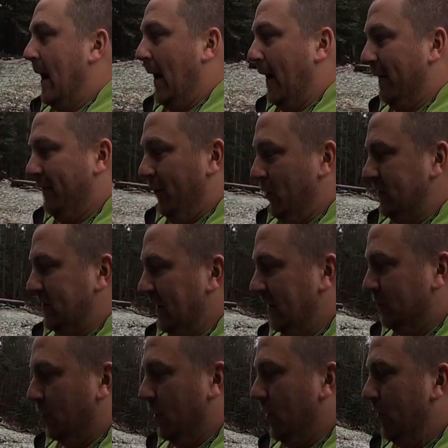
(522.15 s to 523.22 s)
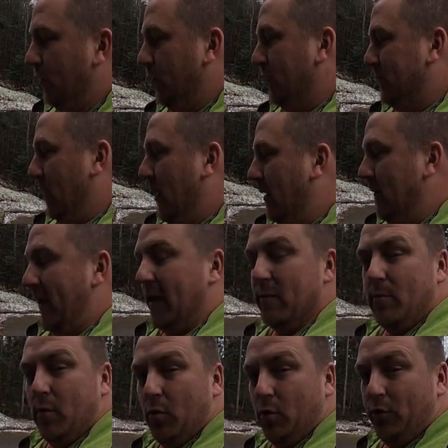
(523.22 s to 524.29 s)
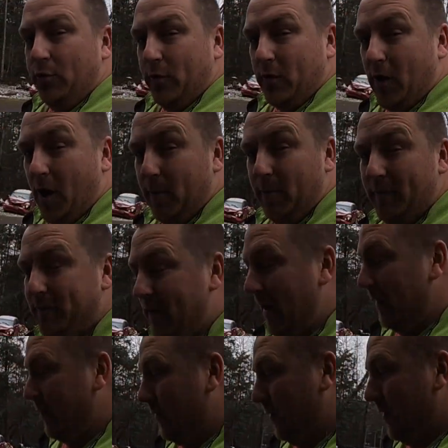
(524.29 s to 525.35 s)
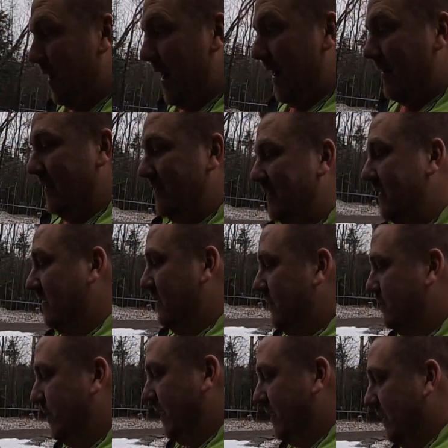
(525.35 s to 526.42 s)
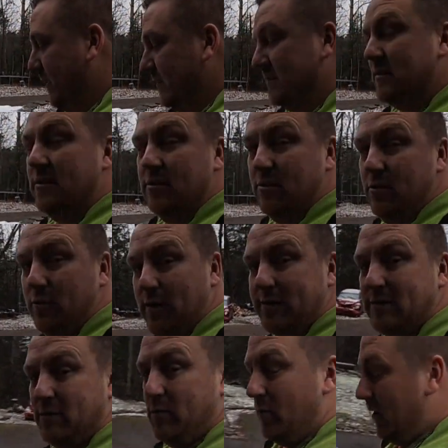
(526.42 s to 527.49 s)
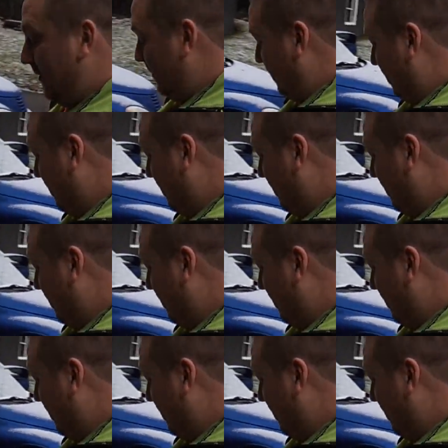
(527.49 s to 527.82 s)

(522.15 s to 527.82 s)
our first things we're going to do is probably make a mold for carbon fiber eyelids, because who doesn't want